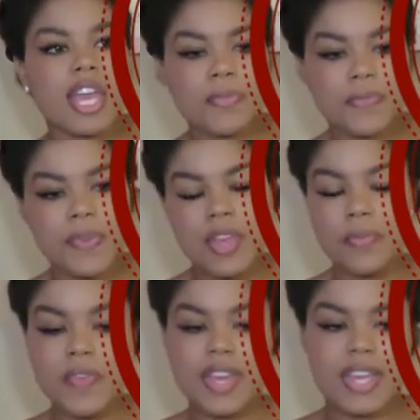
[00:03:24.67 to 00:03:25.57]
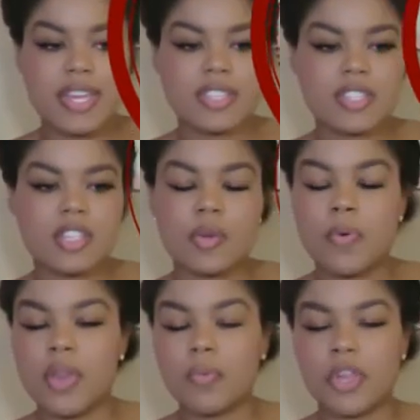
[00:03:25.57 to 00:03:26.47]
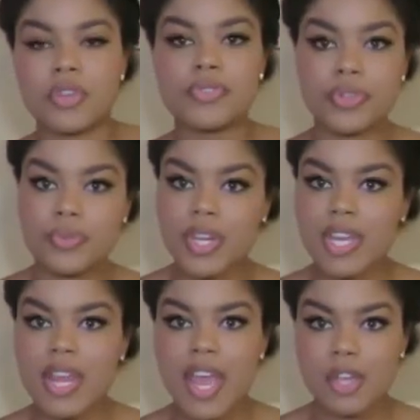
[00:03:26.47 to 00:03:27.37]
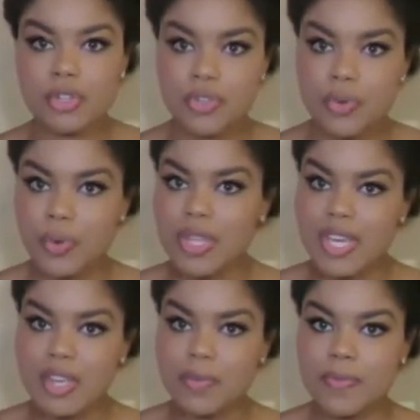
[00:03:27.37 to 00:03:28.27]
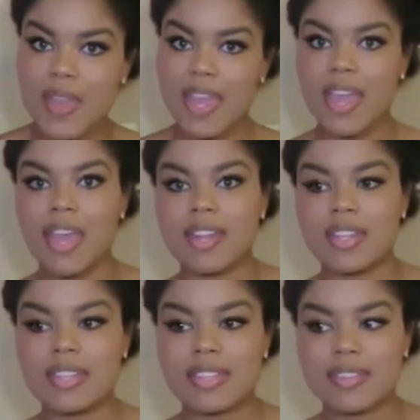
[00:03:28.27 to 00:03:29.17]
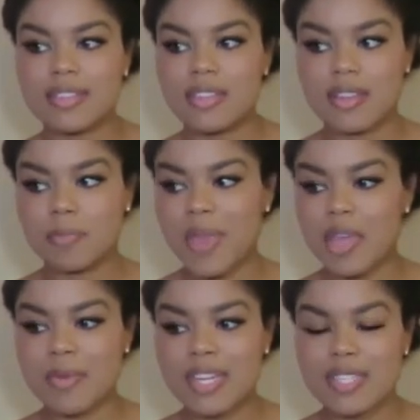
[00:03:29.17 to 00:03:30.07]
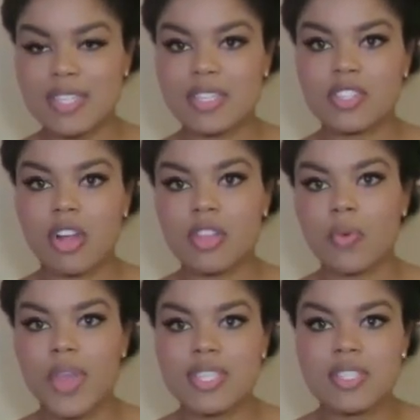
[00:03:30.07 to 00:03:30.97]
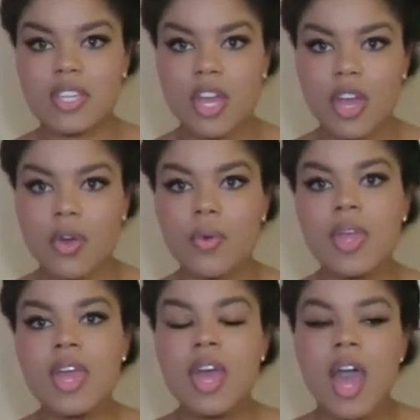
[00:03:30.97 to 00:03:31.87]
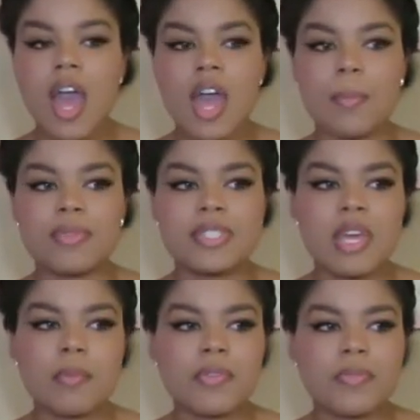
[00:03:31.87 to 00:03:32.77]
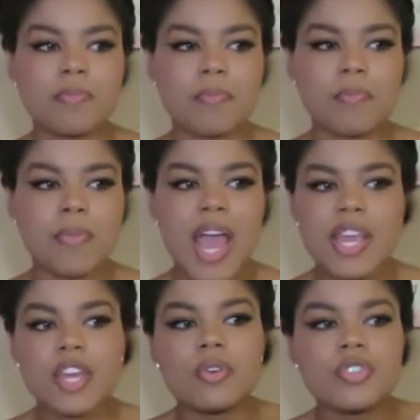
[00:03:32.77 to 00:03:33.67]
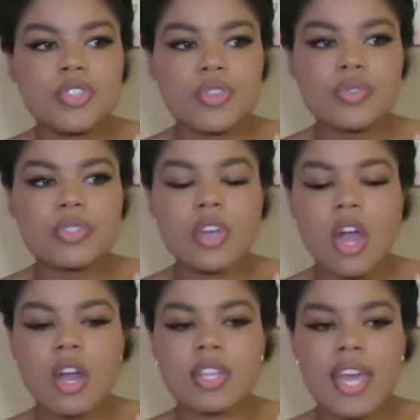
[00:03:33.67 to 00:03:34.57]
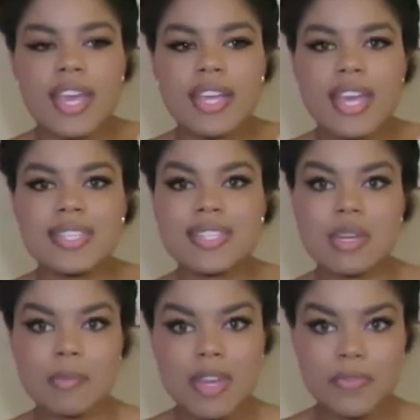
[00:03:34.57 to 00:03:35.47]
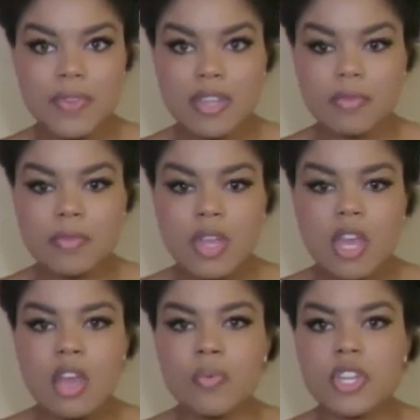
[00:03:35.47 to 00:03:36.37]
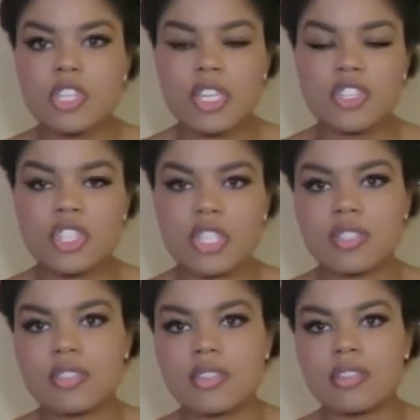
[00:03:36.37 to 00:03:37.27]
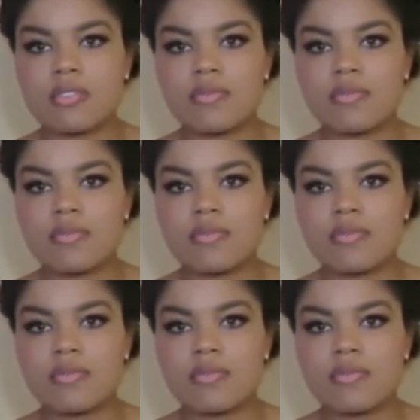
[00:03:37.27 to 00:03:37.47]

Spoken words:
if it gets to the point where you do need extra relief and the pain medicines are the ways to go, some of my go-tos are like acetaminophen, which is just